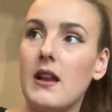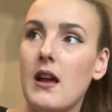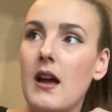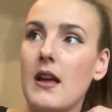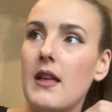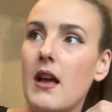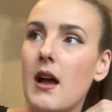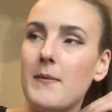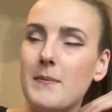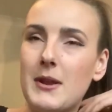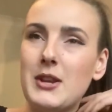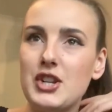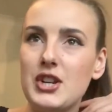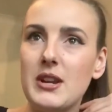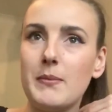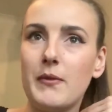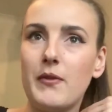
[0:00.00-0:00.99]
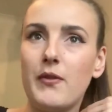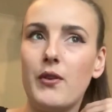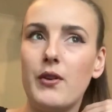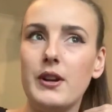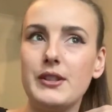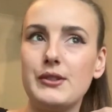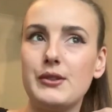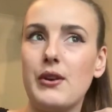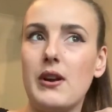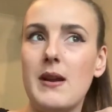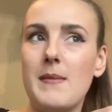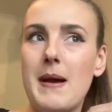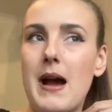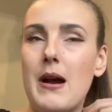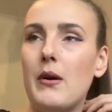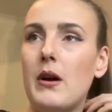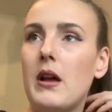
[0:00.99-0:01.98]
I, I mentioned it before in a story
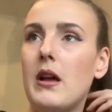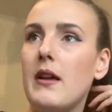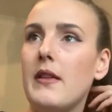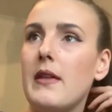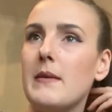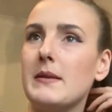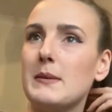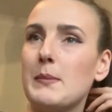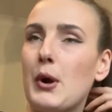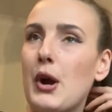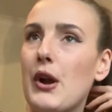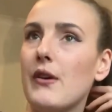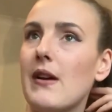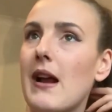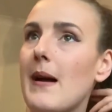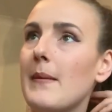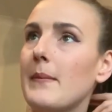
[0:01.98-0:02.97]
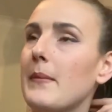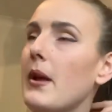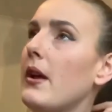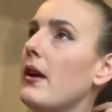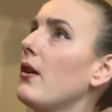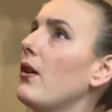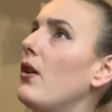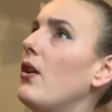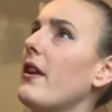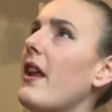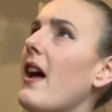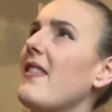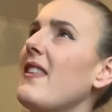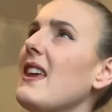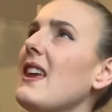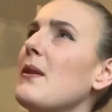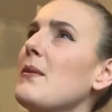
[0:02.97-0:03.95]
about there was a program on, I
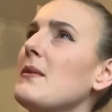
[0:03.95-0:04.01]
think it